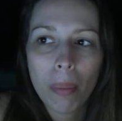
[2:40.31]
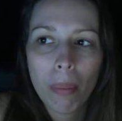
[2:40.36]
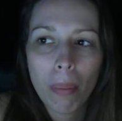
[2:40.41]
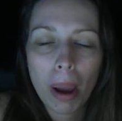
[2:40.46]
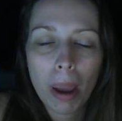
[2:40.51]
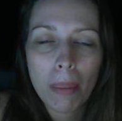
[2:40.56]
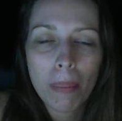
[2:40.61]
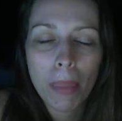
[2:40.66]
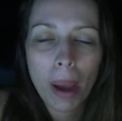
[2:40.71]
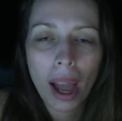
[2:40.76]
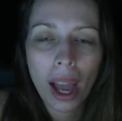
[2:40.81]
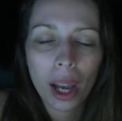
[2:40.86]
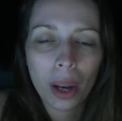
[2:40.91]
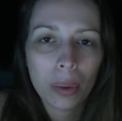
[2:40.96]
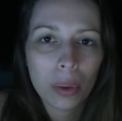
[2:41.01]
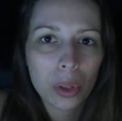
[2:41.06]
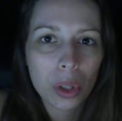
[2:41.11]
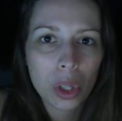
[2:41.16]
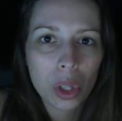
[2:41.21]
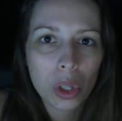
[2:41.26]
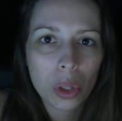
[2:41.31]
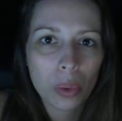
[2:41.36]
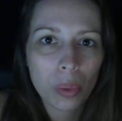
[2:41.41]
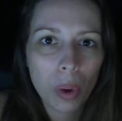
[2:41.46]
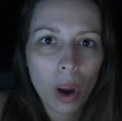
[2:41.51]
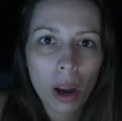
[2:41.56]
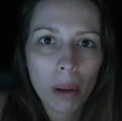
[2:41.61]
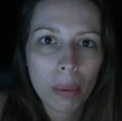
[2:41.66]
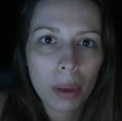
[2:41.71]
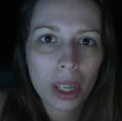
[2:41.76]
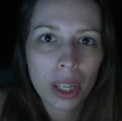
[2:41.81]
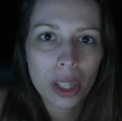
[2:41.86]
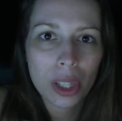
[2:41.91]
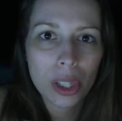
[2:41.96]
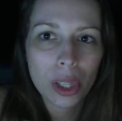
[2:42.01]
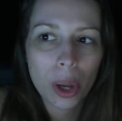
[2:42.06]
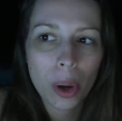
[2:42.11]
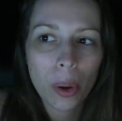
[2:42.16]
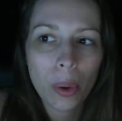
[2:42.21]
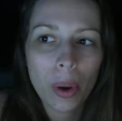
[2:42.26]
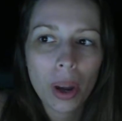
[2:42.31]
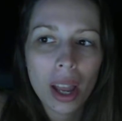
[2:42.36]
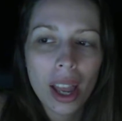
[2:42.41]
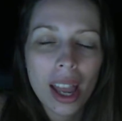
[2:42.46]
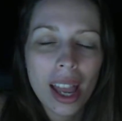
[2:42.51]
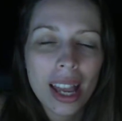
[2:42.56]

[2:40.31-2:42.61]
my back was just throbbing. So